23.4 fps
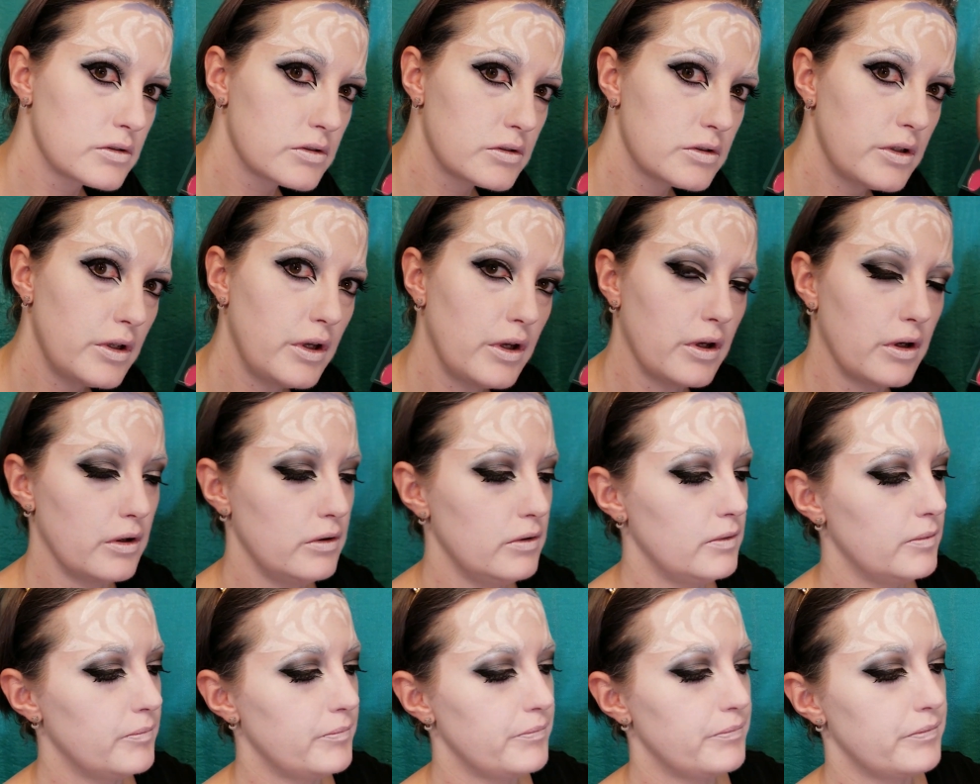So
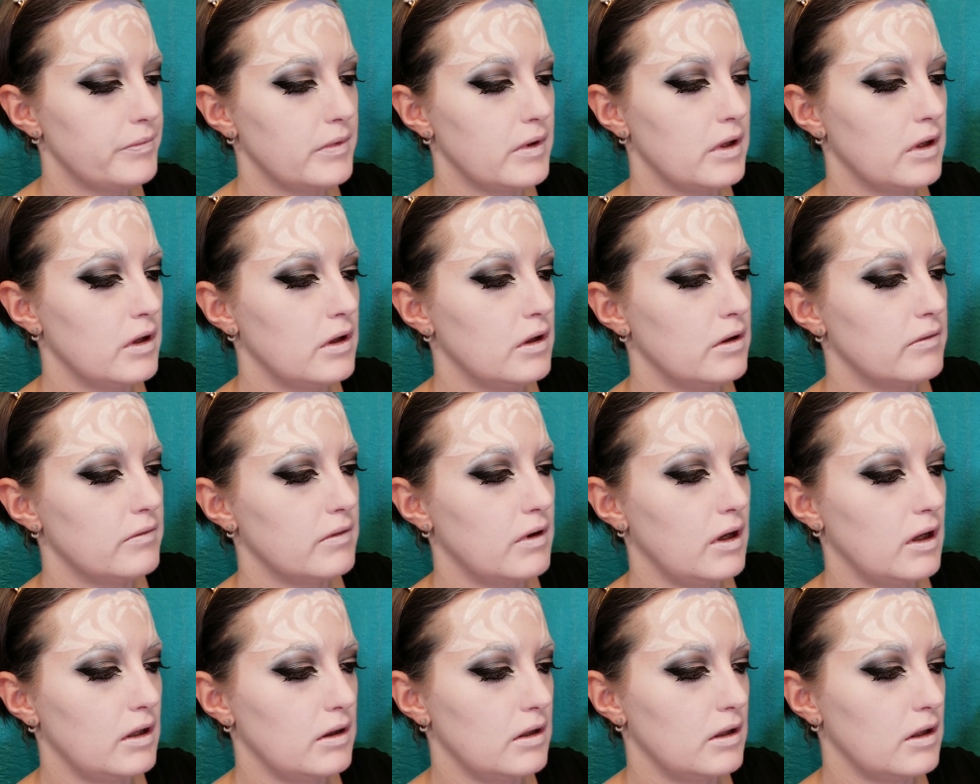
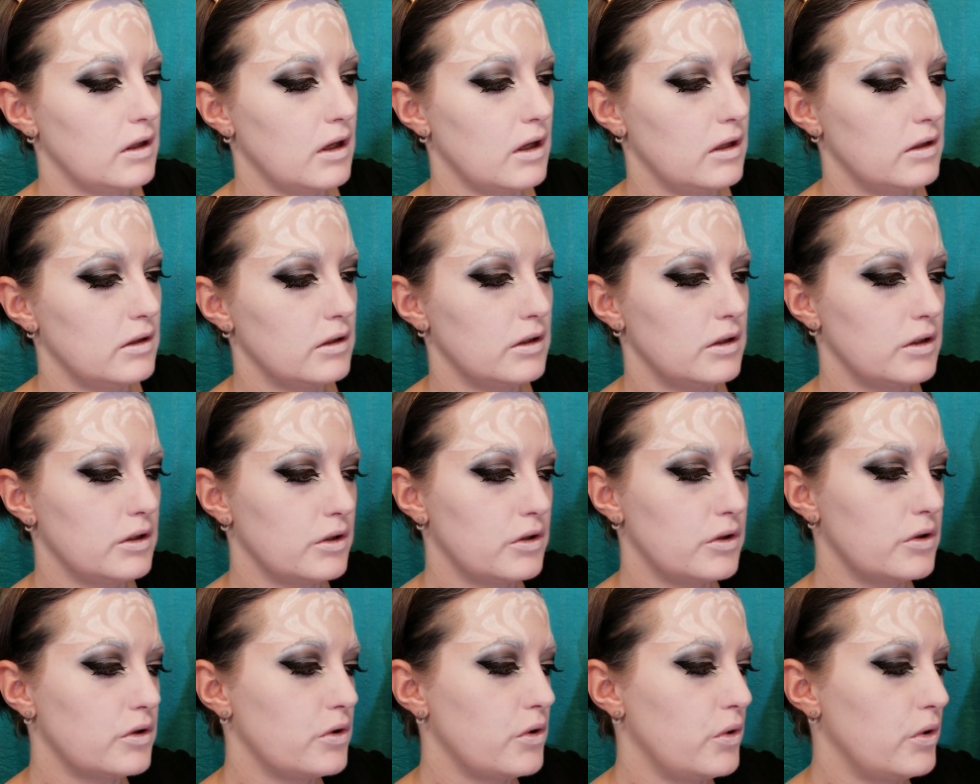got the color
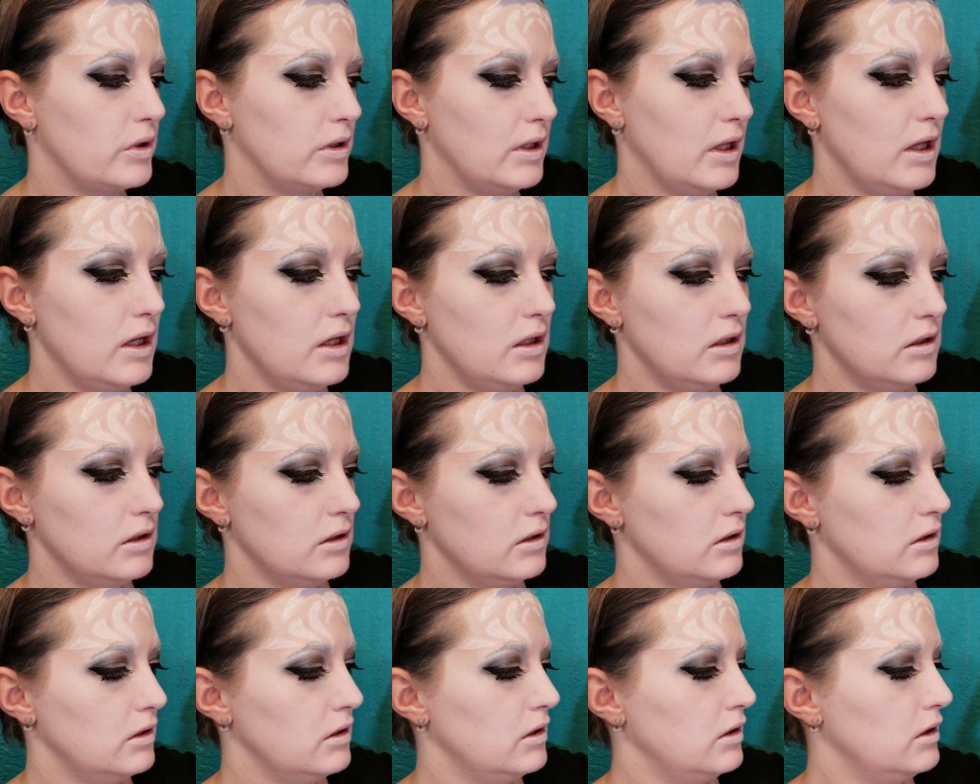Cola,
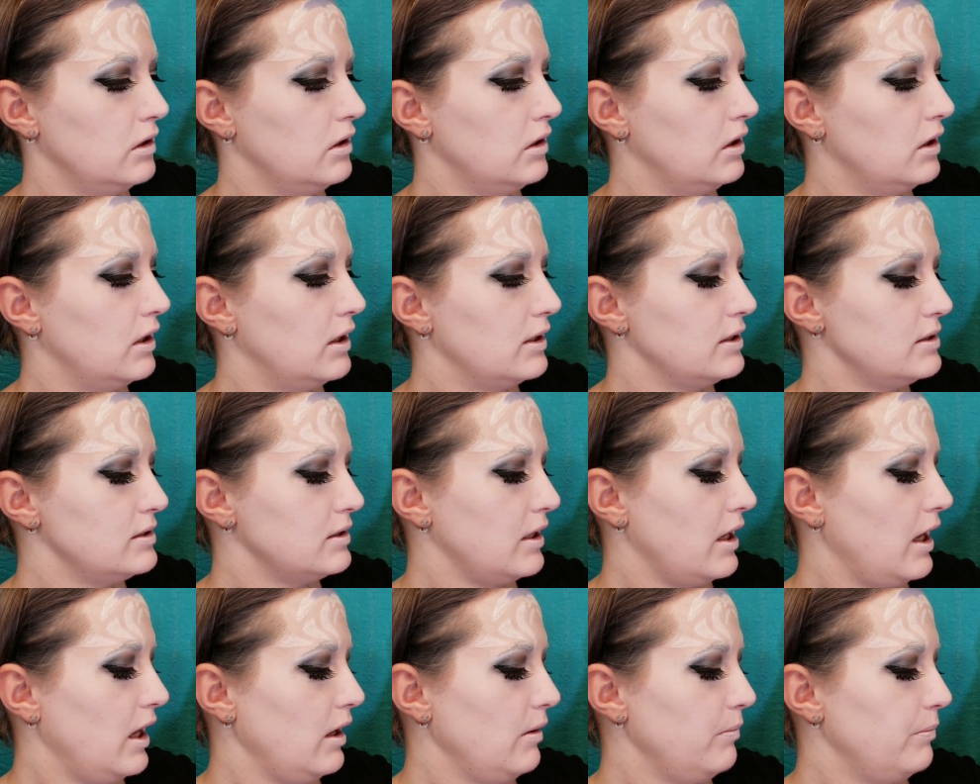
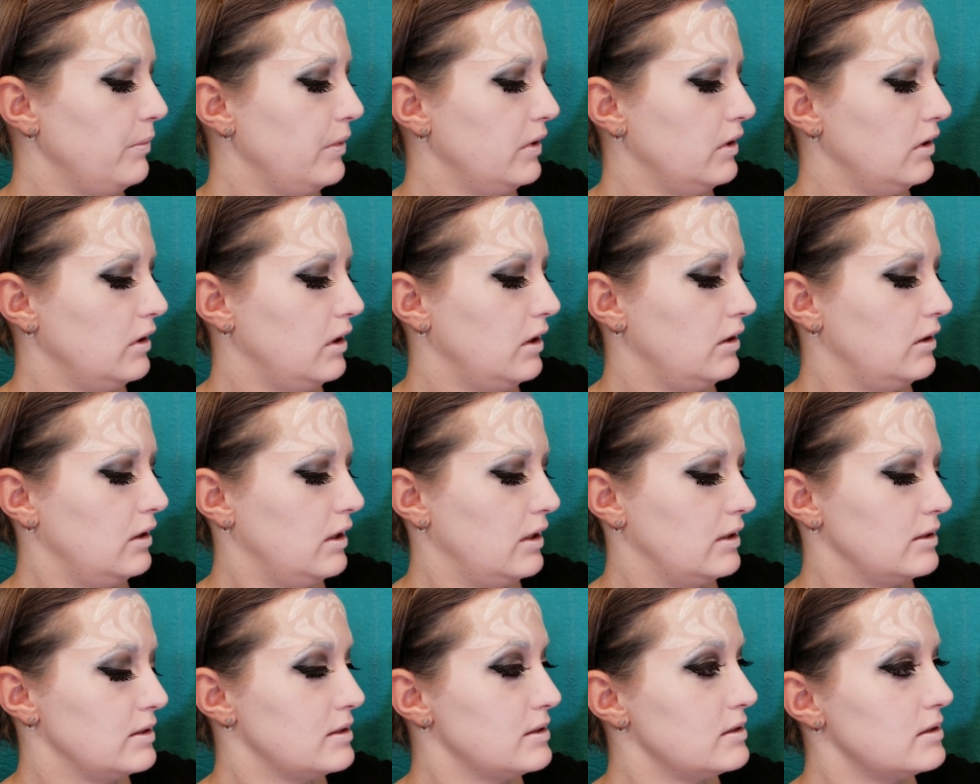Escape, and
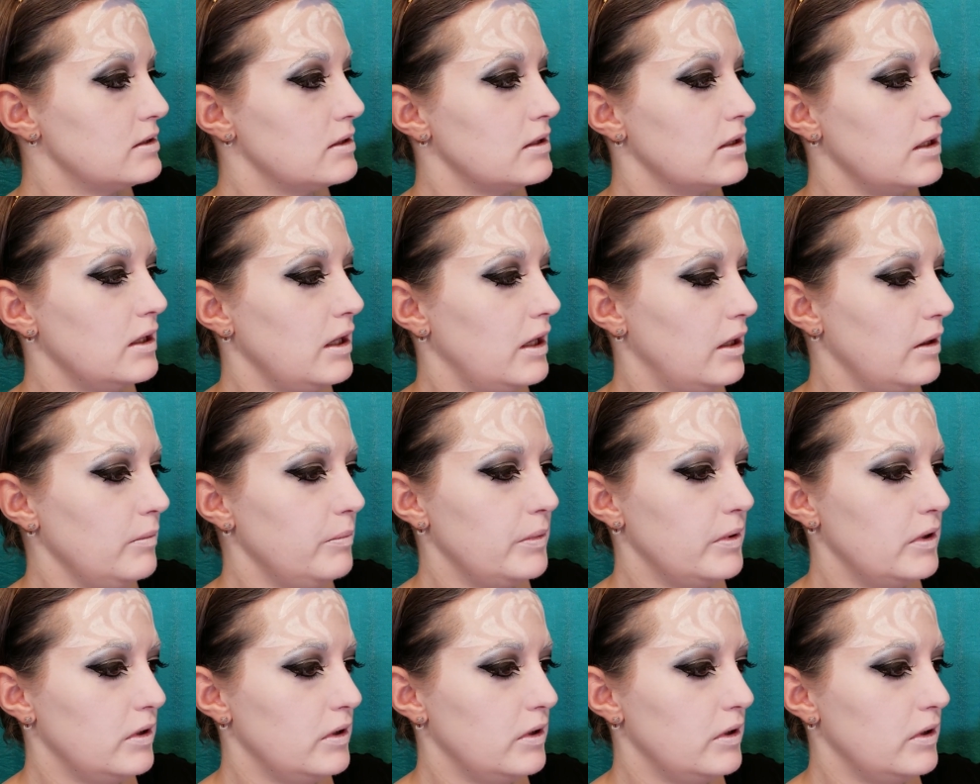then Skip.